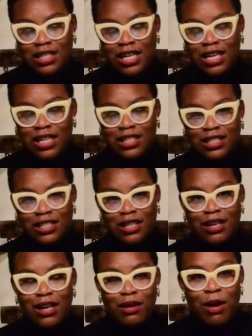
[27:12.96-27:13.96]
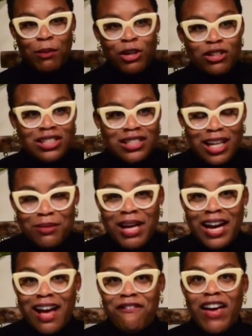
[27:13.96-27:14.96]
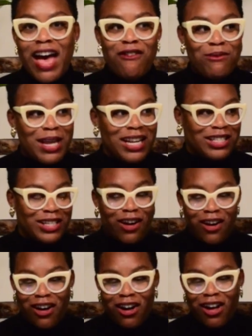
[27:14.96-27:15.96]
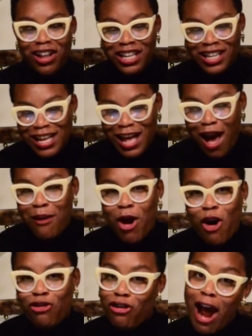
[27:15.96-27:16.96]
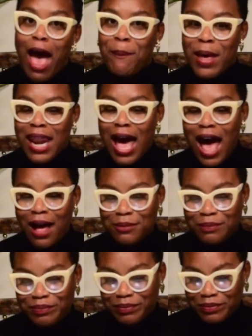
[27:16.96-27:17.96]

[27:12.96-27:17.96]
this, my producer's telling me I got 5 minutes, y'all. I'm gonna wrap it up.